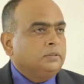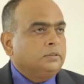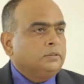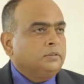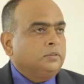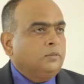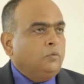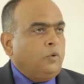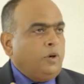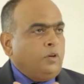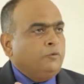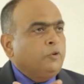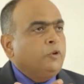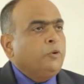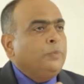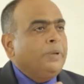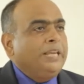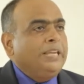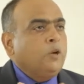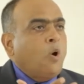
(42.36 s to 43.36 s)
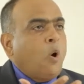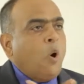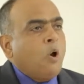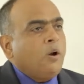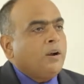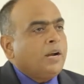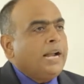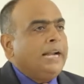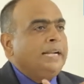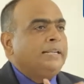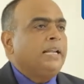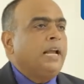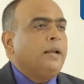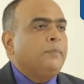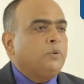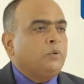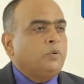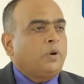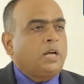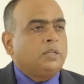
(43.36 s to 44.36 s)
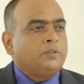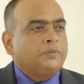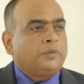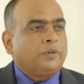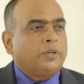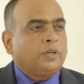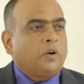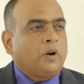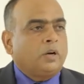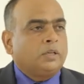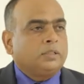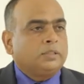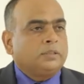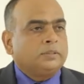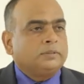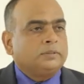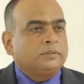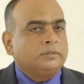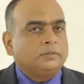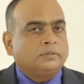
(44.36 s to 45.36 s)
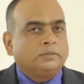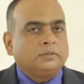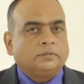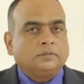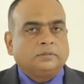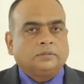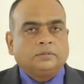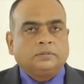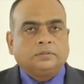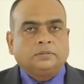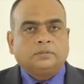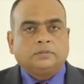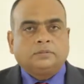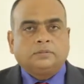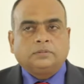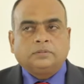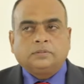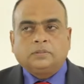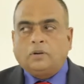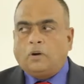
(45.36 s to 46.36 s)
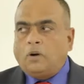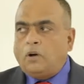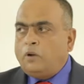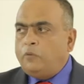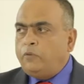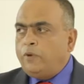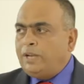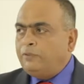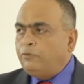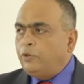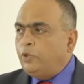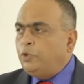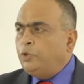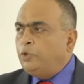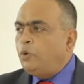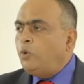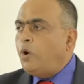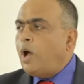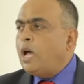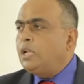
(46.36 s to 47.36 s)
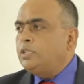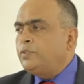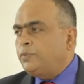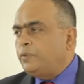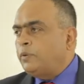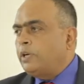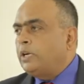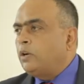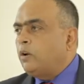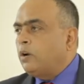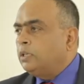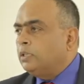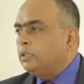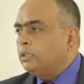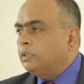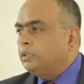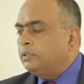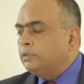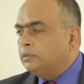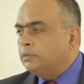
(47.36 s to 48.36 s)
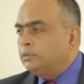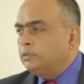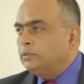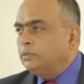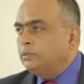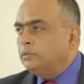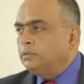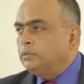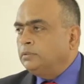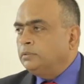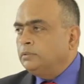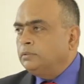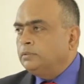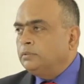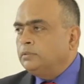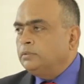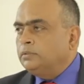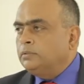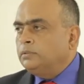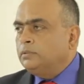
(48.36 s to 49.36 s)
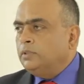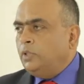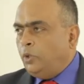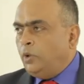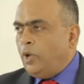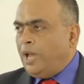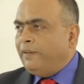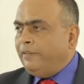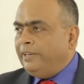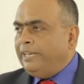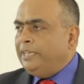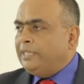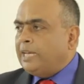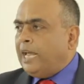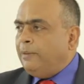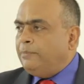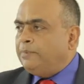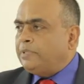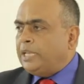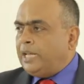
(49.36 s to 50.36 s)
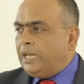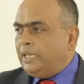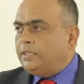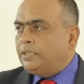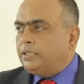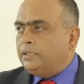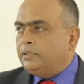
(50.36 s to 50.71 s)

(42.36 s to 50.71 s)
What would be your right time to ask for an order? Or when would you ask for an order? Do you have any time set?